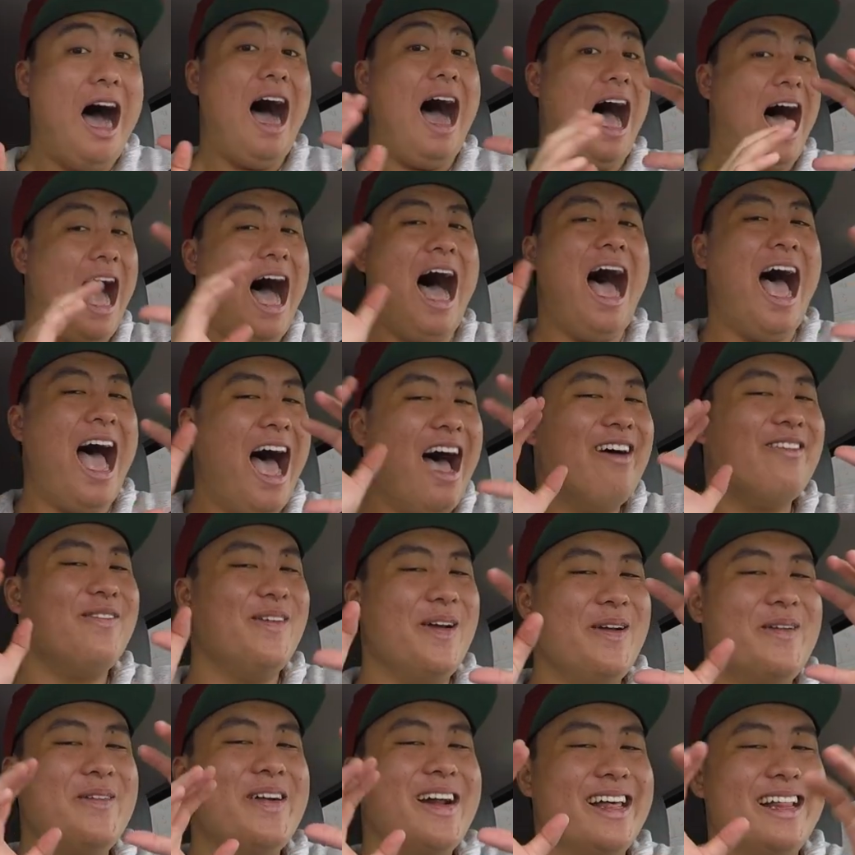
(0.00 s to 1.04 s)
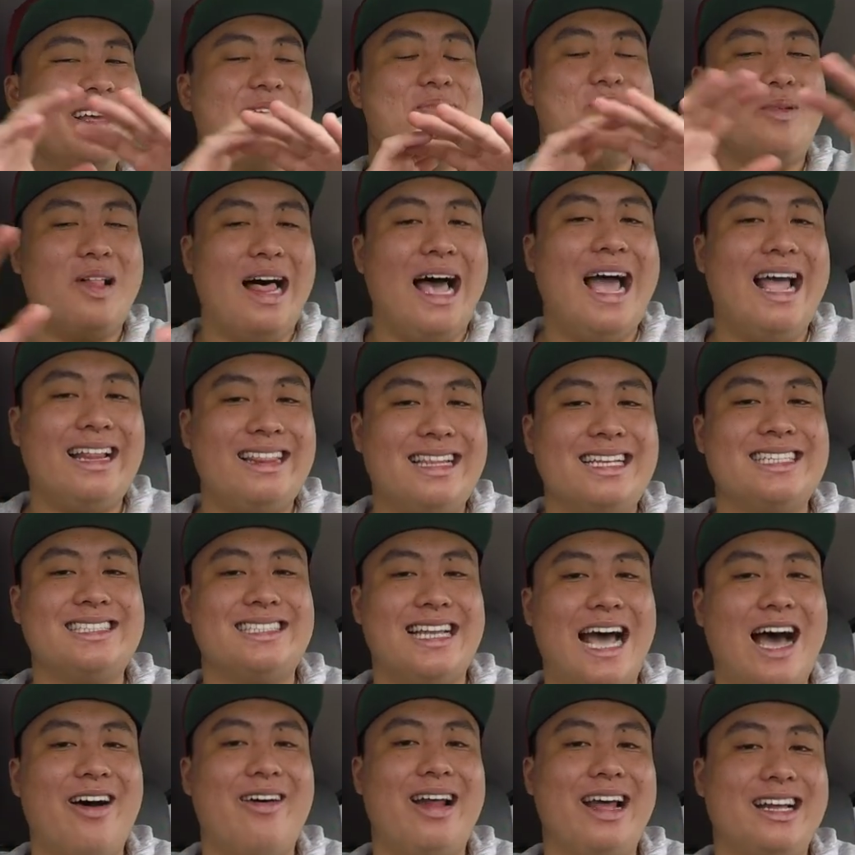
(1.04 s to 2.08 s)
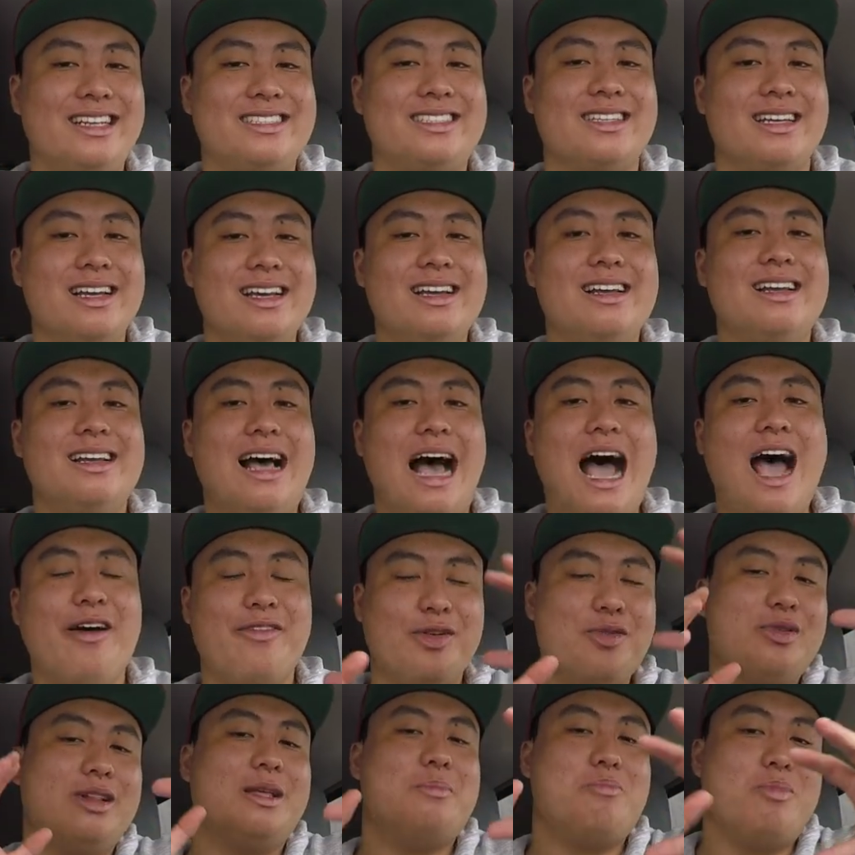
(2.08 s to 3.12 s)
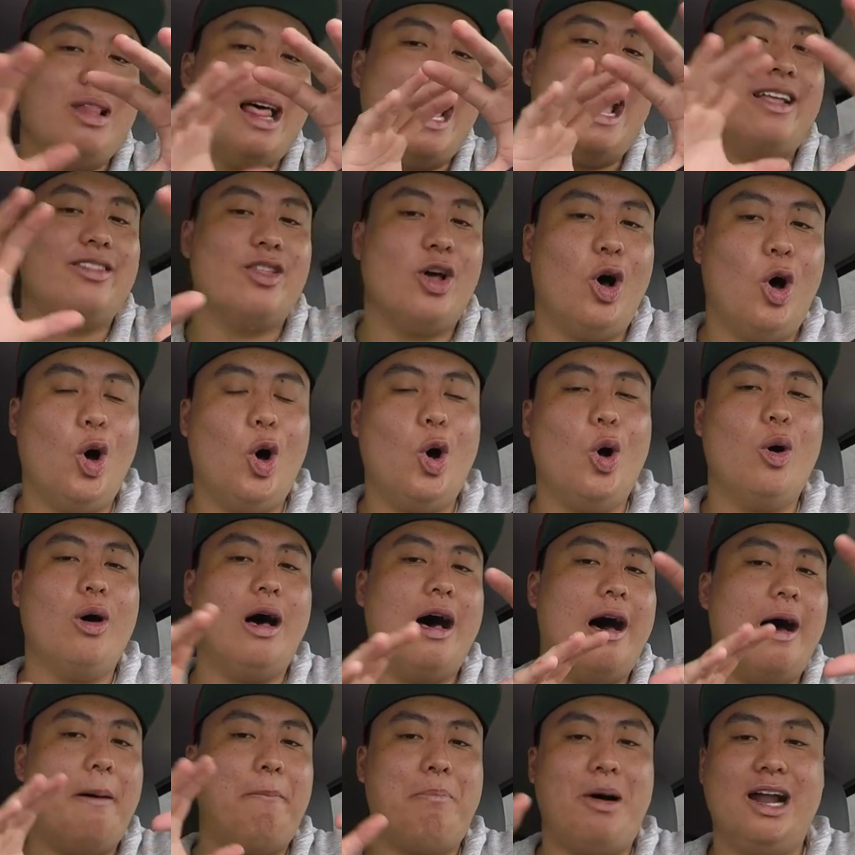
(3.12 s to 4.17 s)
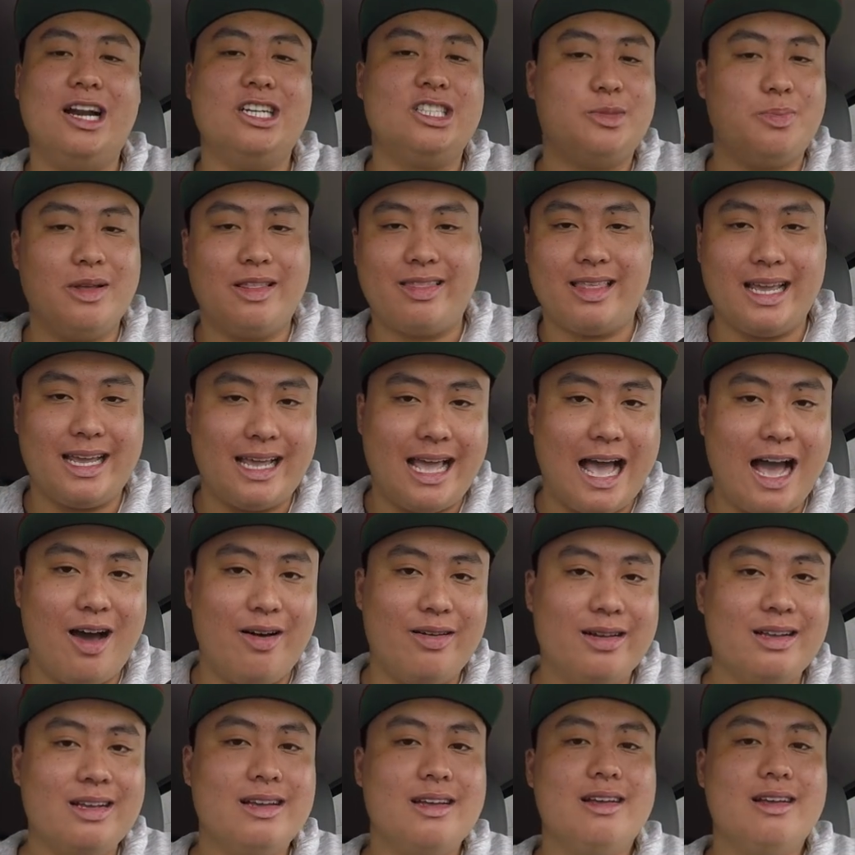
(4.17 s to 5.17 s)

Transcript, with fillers: I haven't really planned this out as I haven't really planned the whole uh, punishment thing out.